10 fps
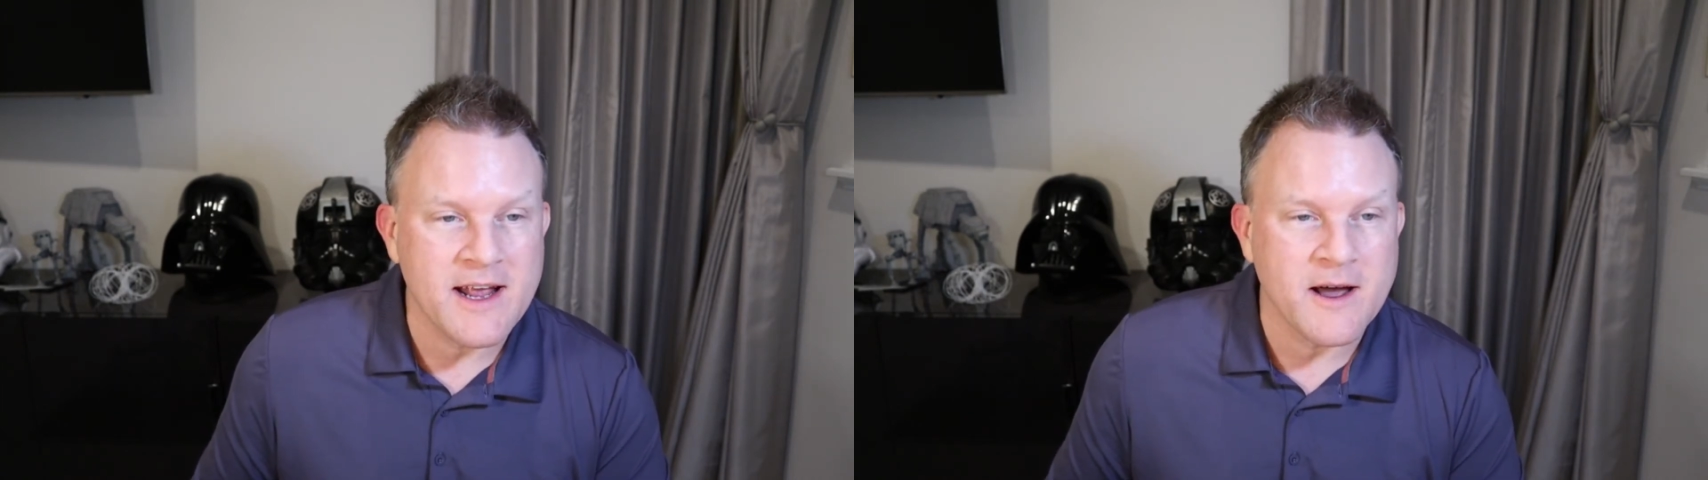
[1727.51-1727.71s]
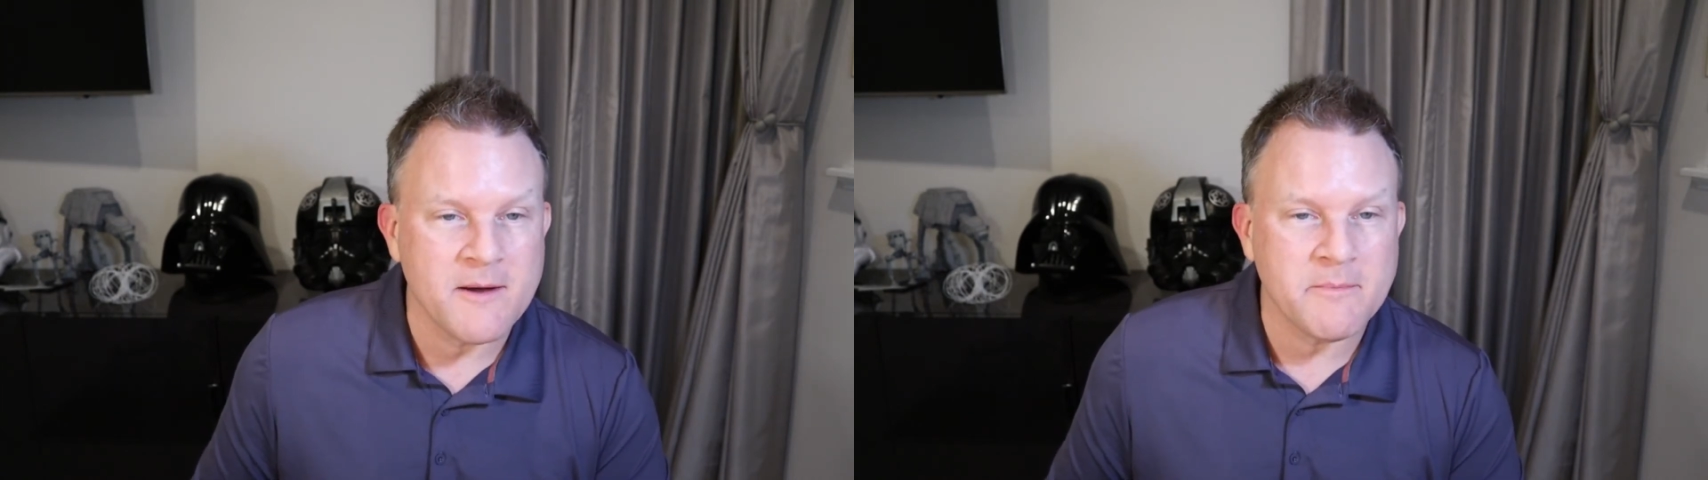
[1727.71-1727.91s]

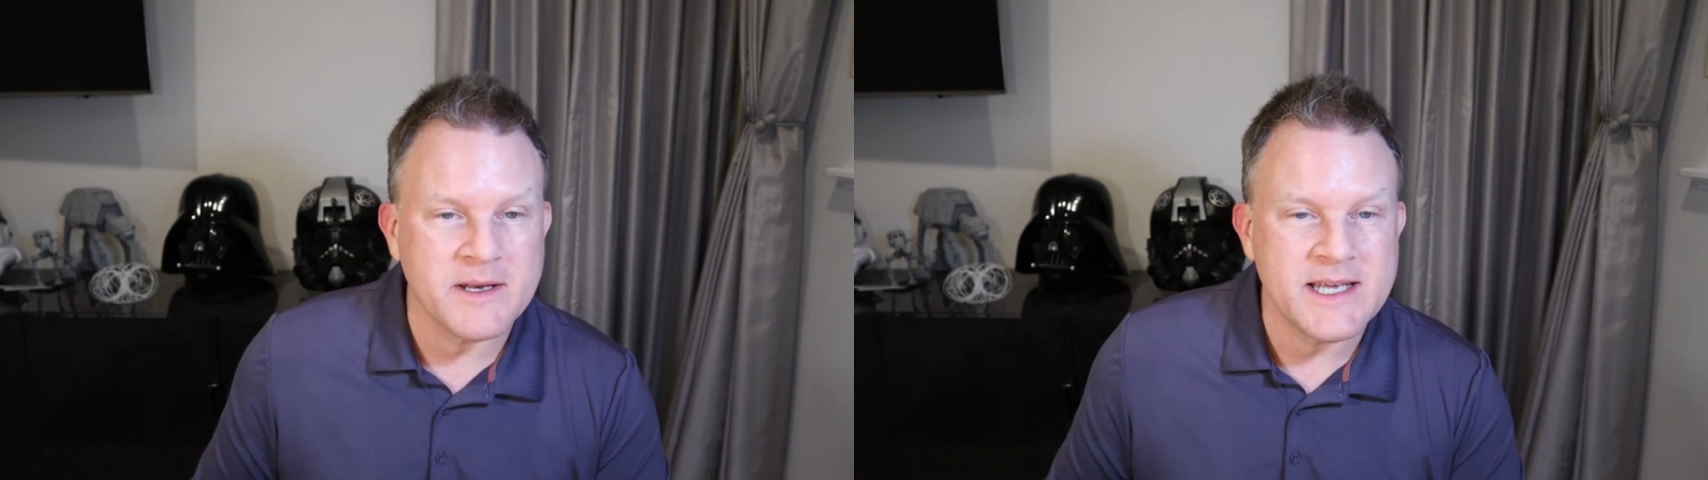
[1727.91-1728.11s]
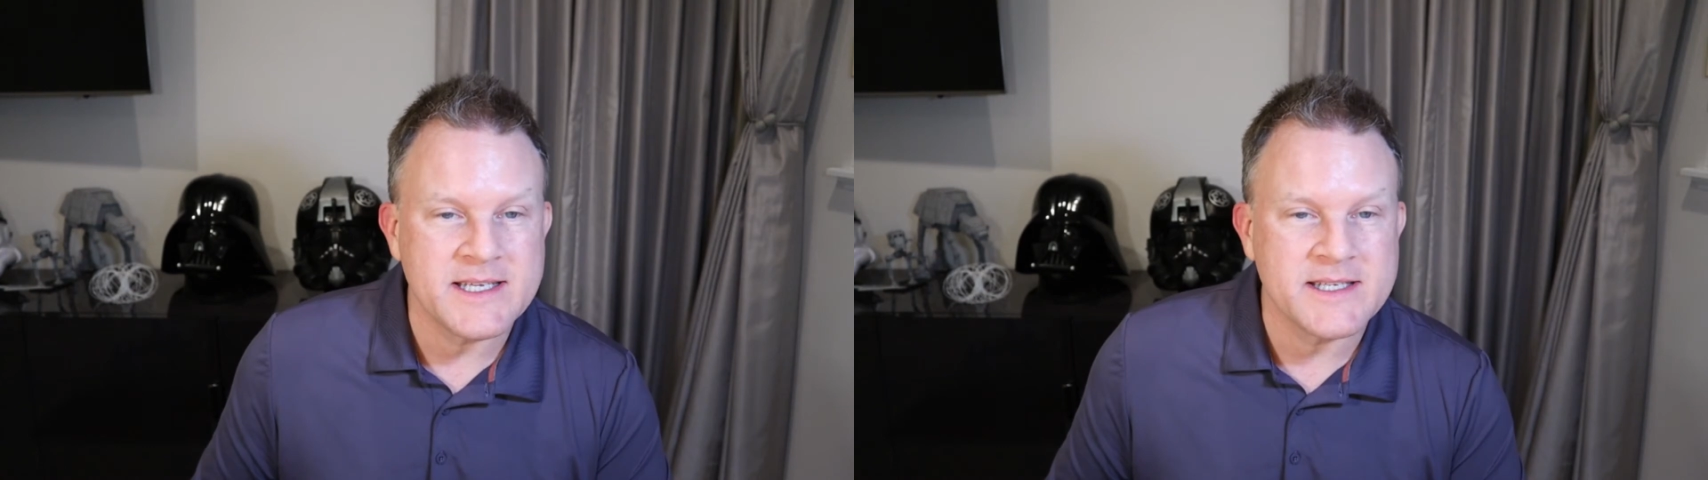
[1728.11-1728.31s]

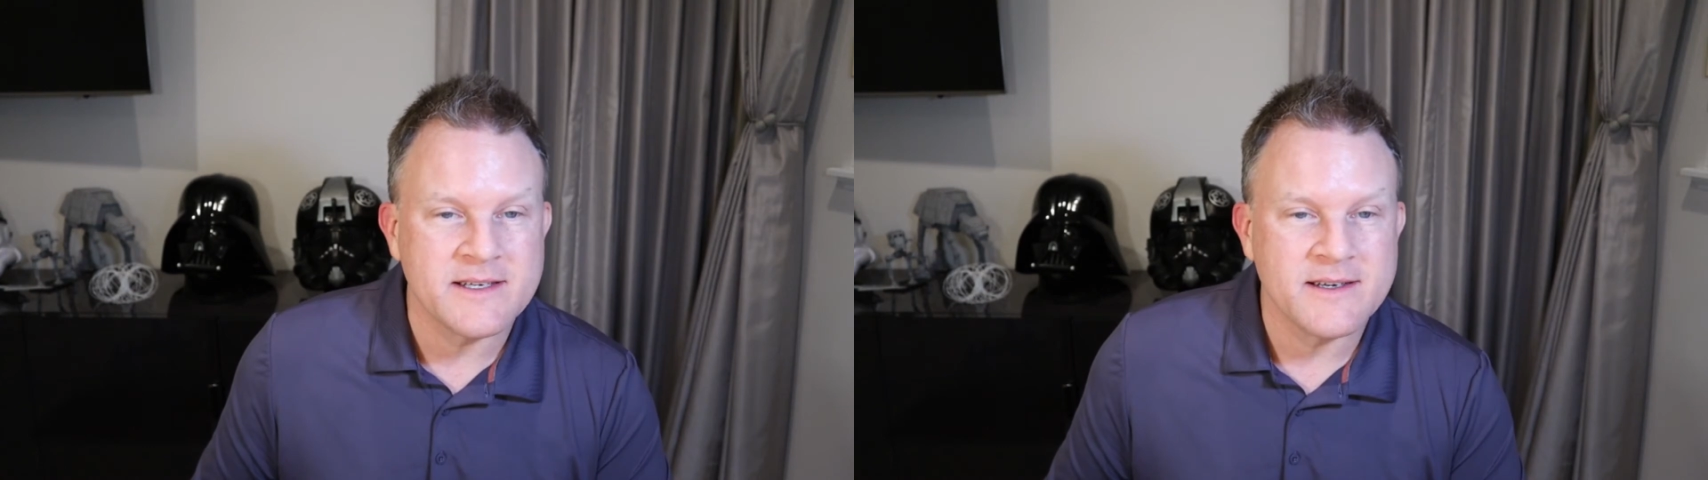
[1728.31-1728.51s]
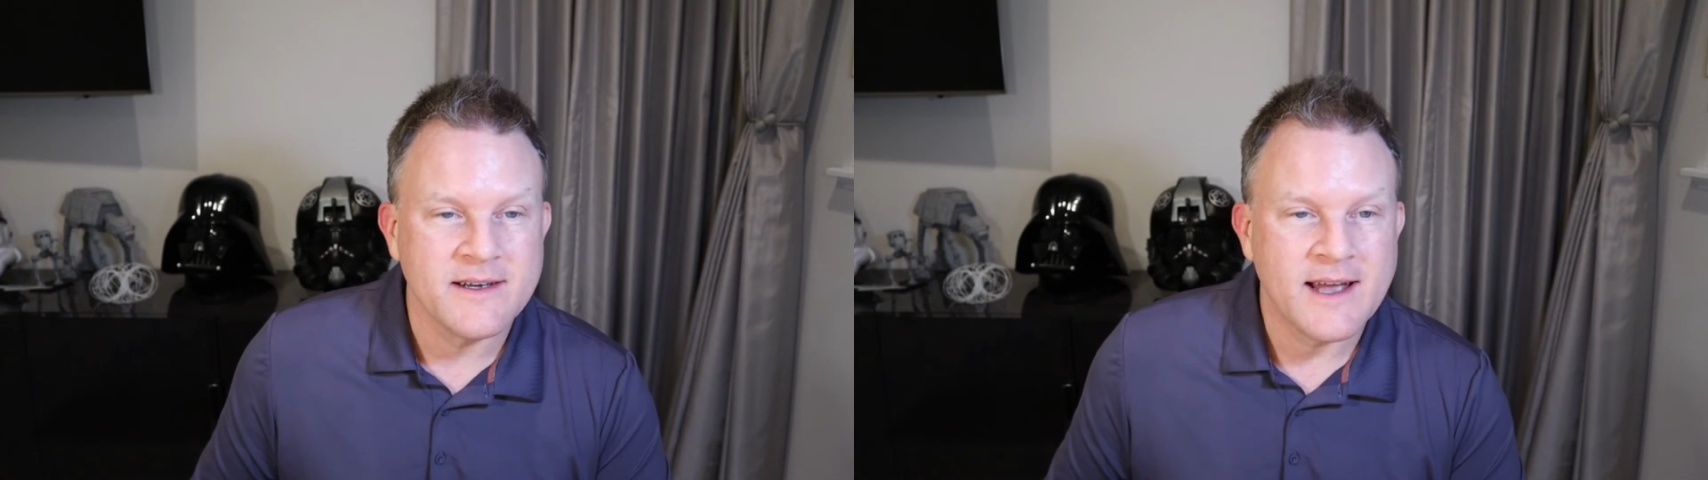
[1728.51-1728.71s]

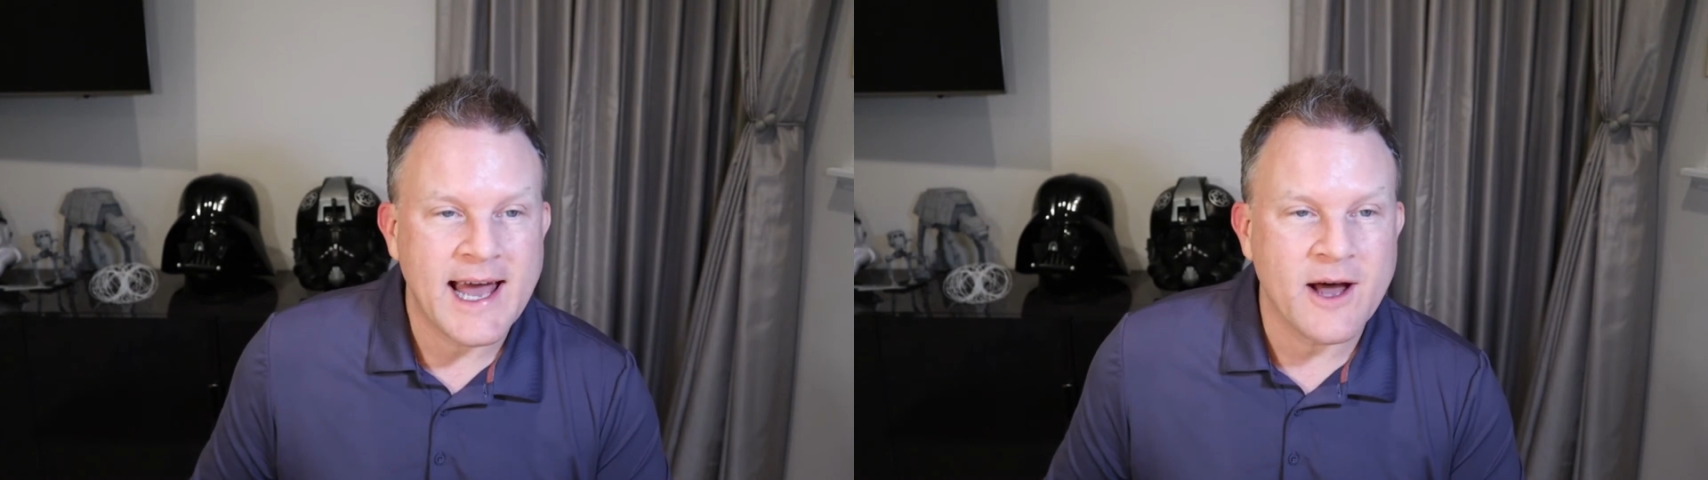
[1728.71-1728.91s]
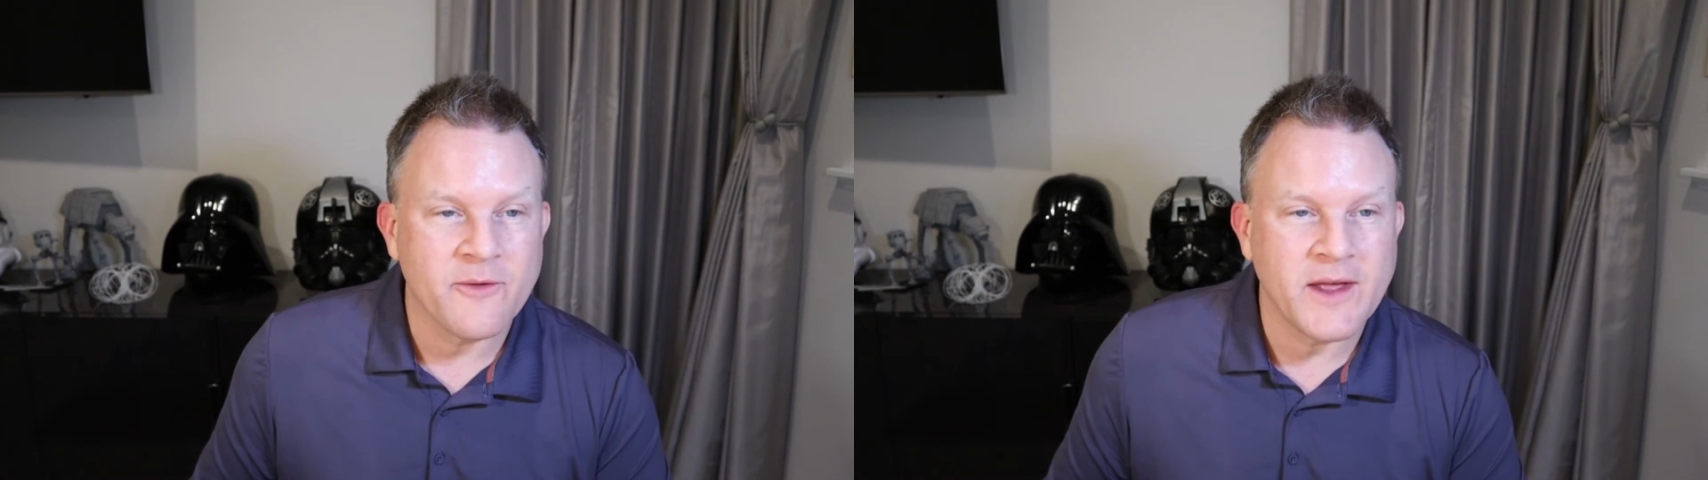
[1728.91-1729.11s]
companies
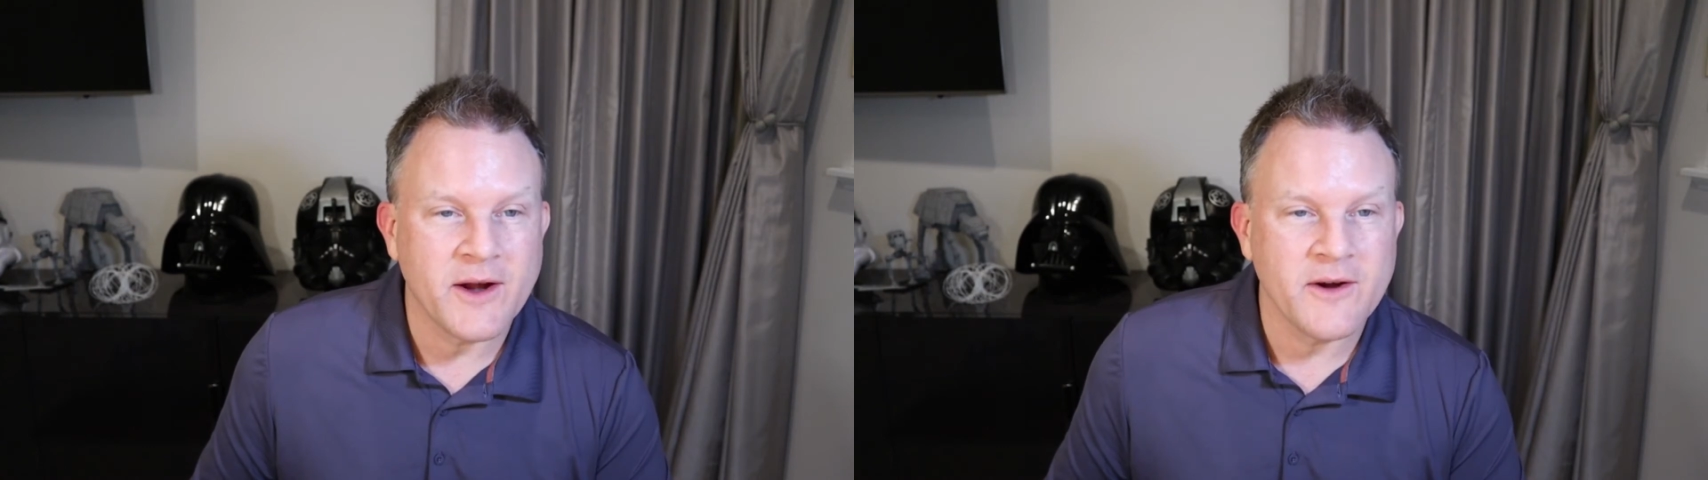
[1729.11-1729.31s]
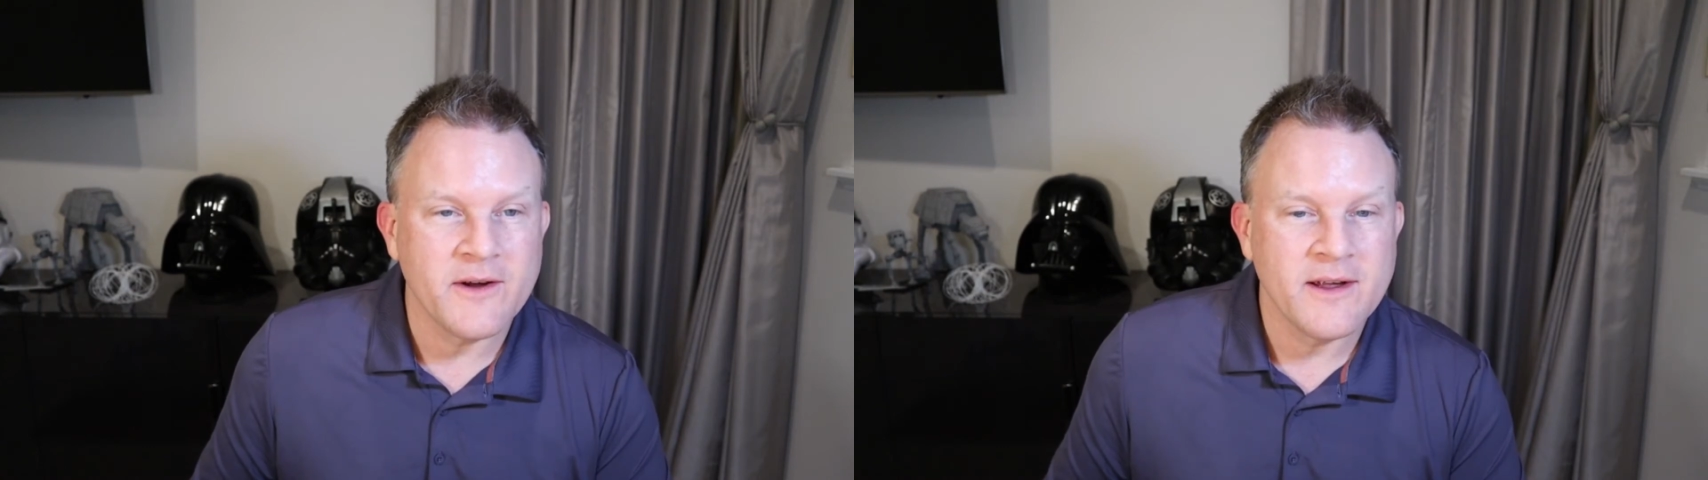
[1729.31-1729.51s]
out
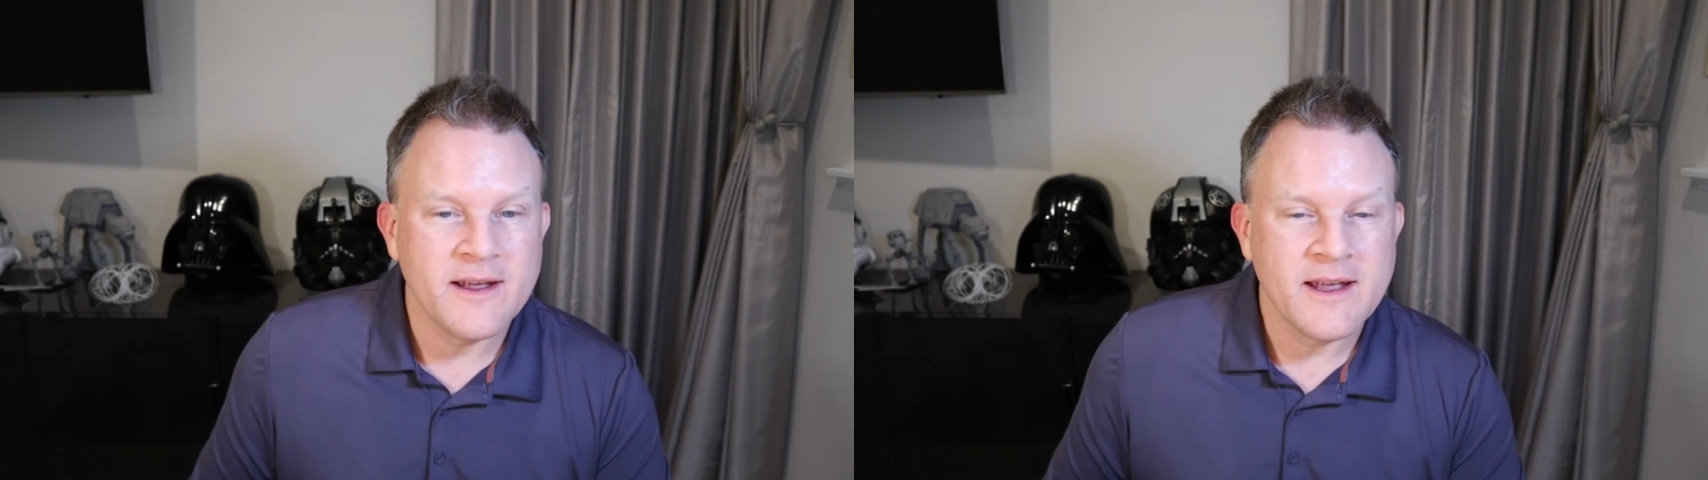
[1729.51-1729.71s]
there